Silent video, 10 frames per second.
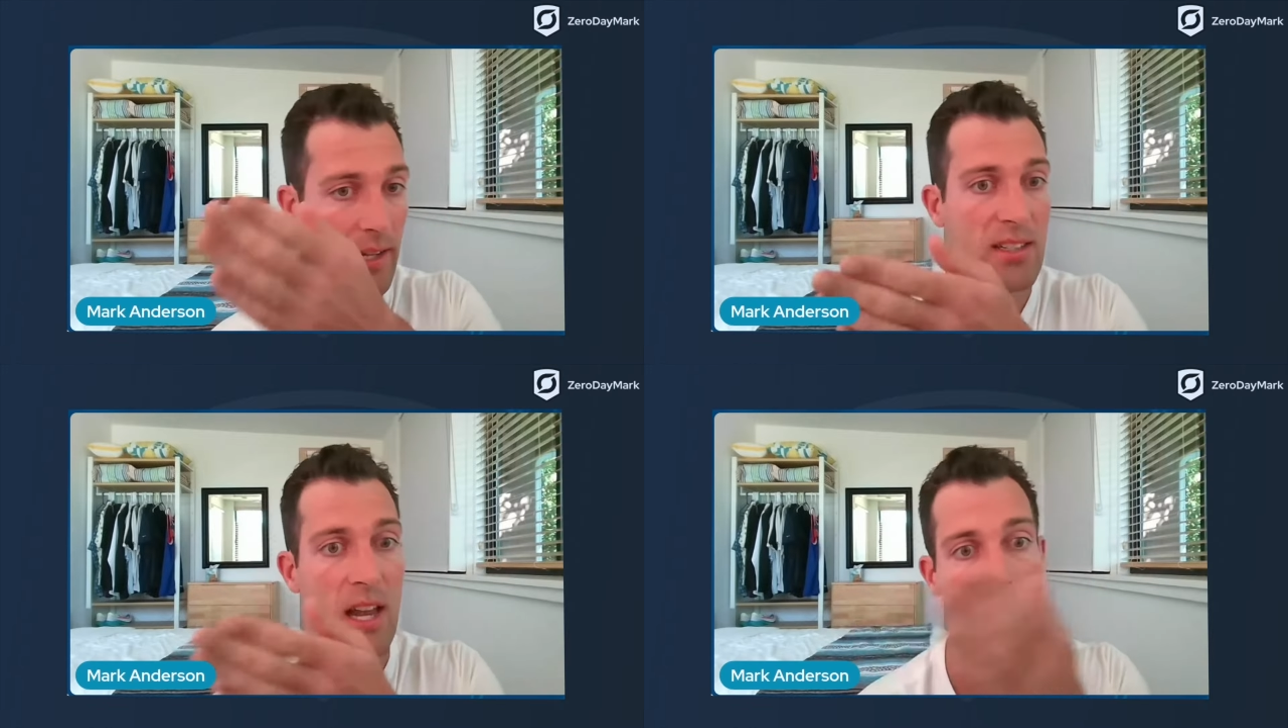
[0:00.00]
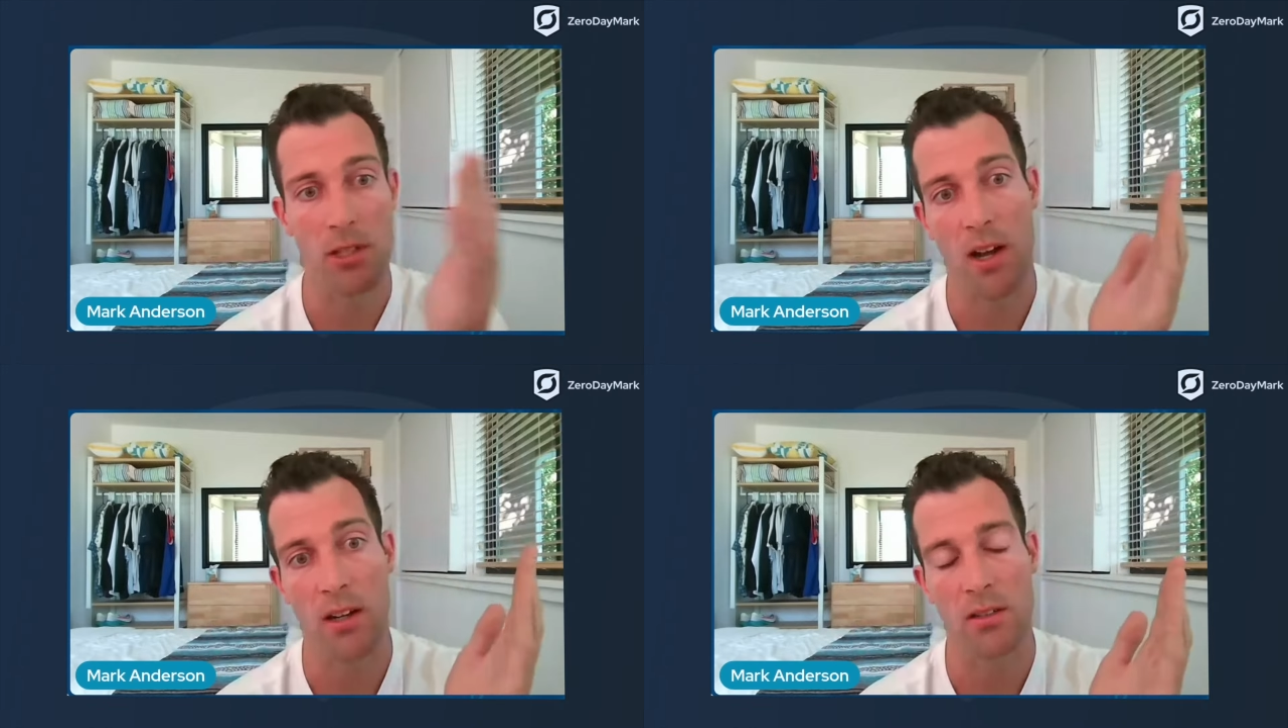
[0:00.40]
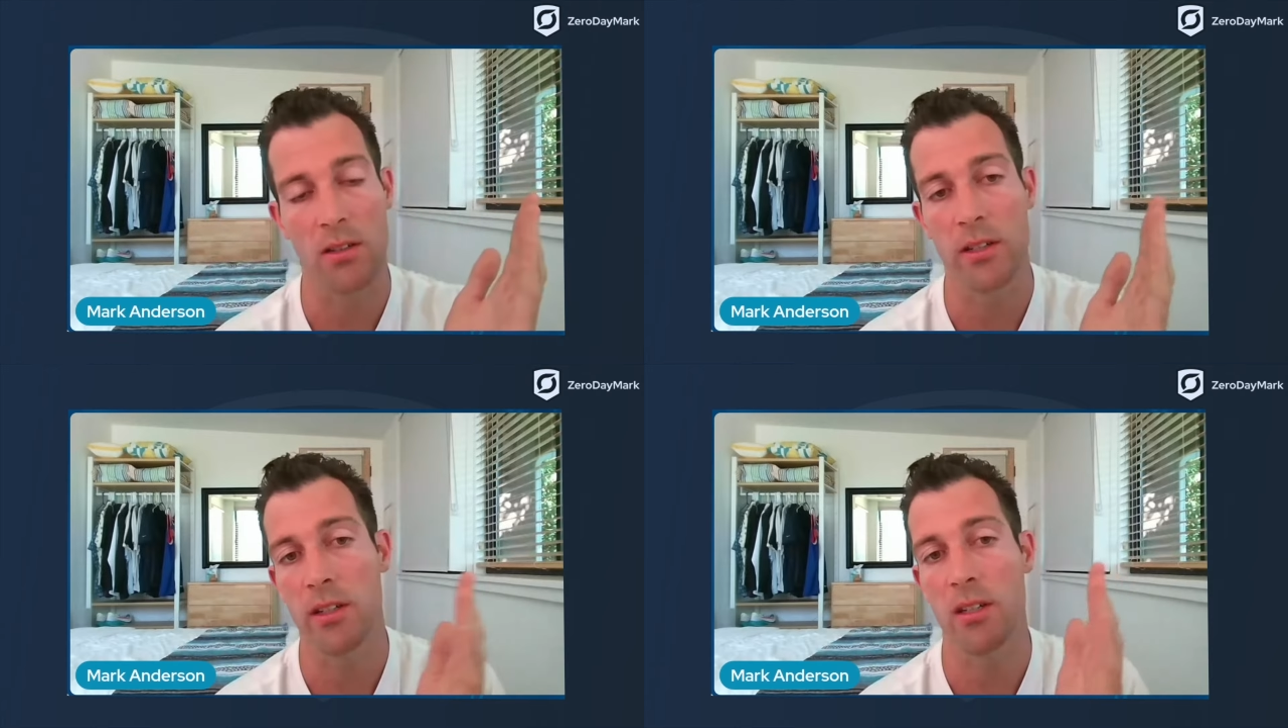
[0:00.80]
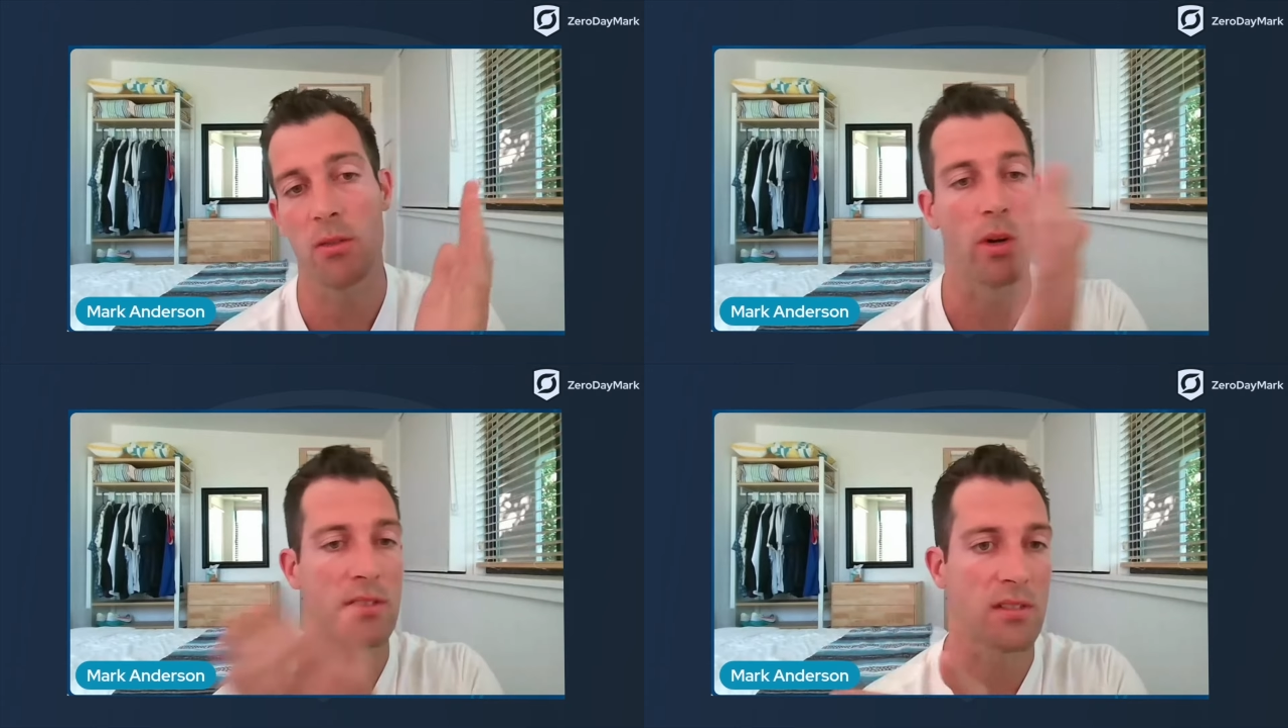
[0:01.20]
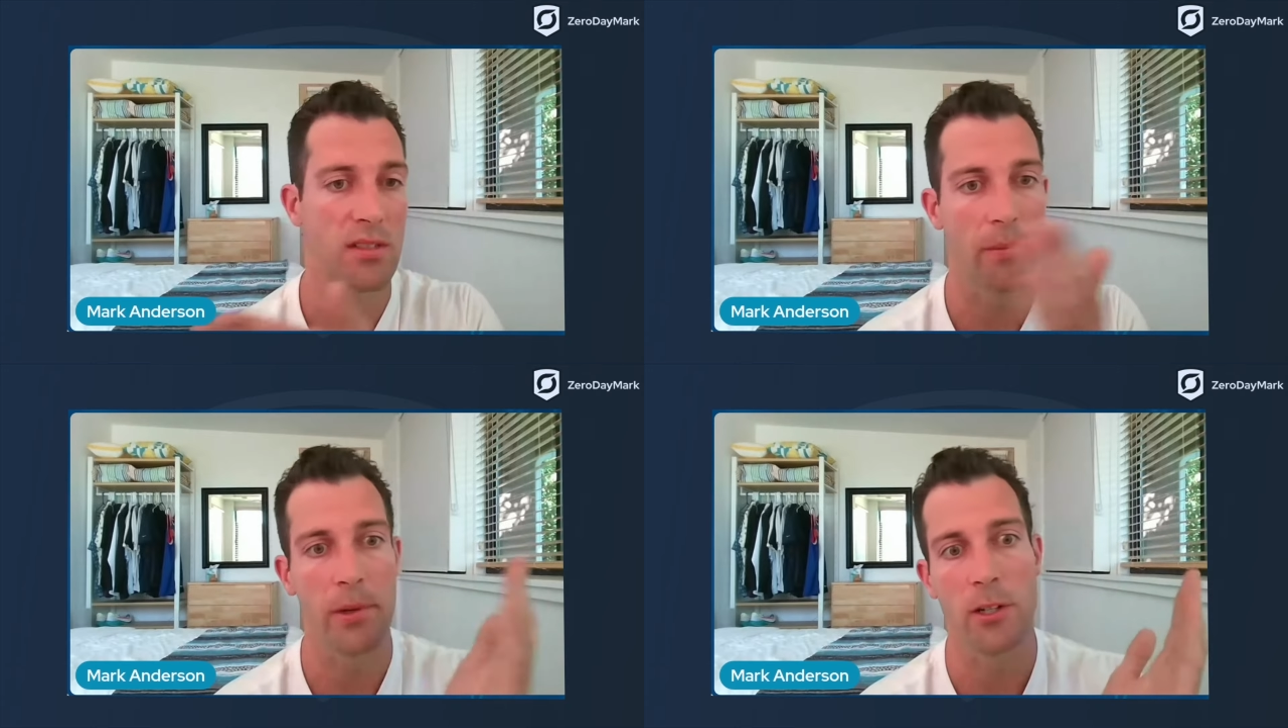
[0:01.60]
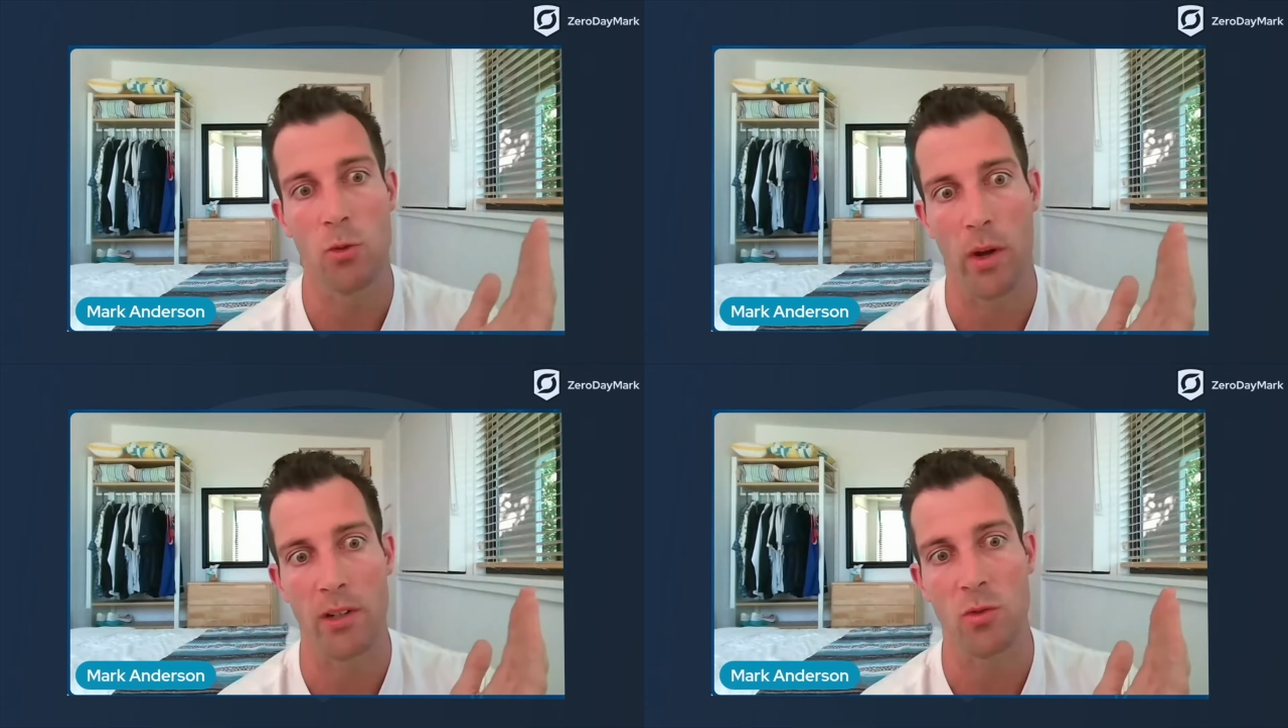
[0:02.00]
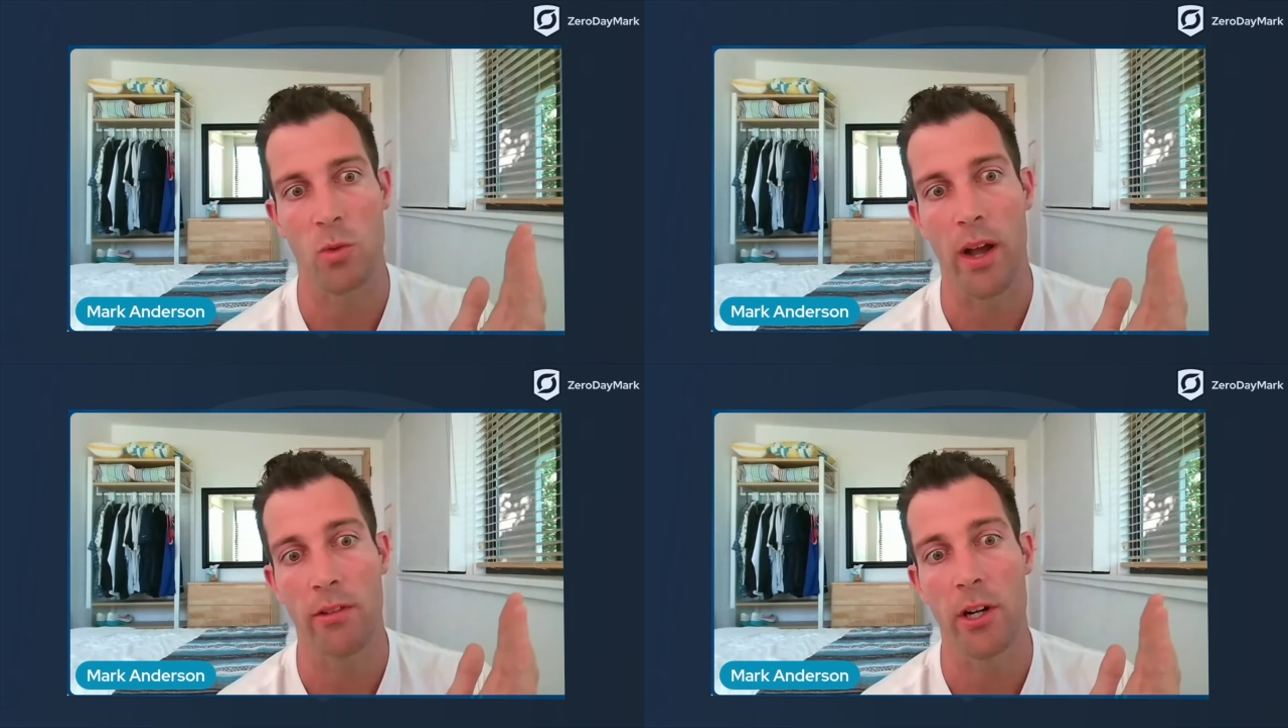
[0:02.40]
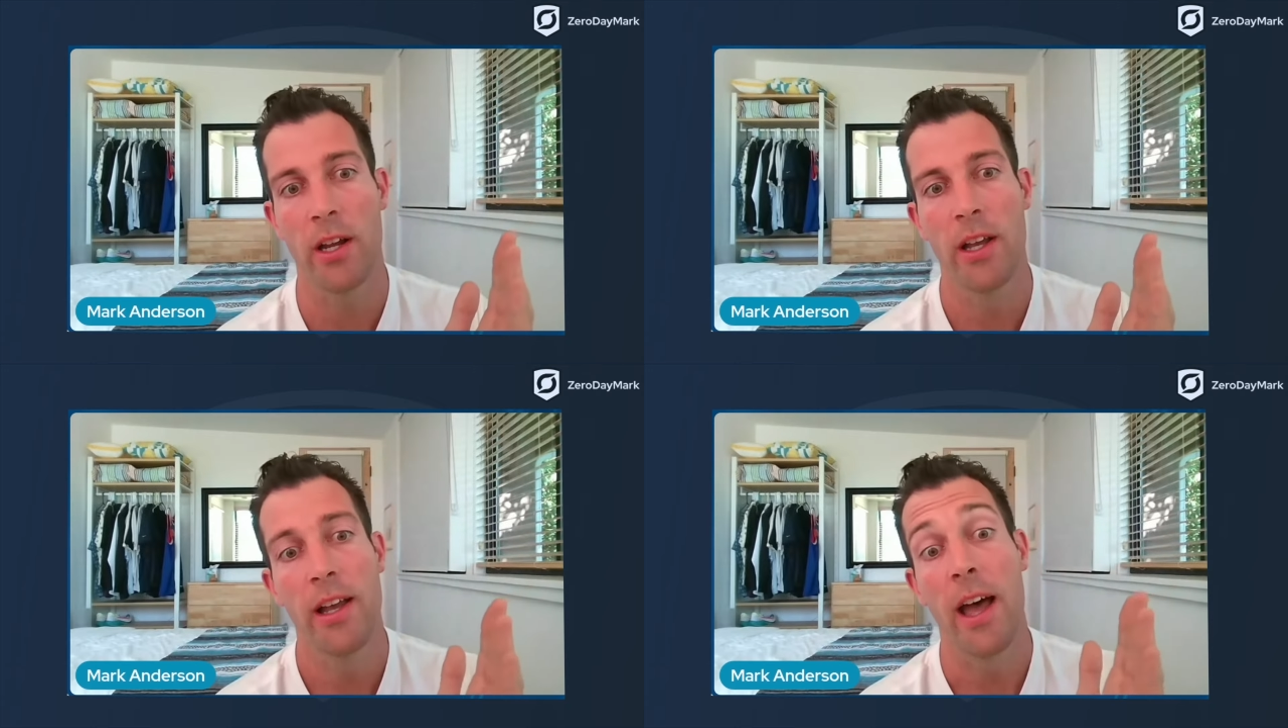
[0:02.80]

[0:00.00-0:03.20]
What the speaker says: Like Tammy talked earlier, was it slippage? What is forever?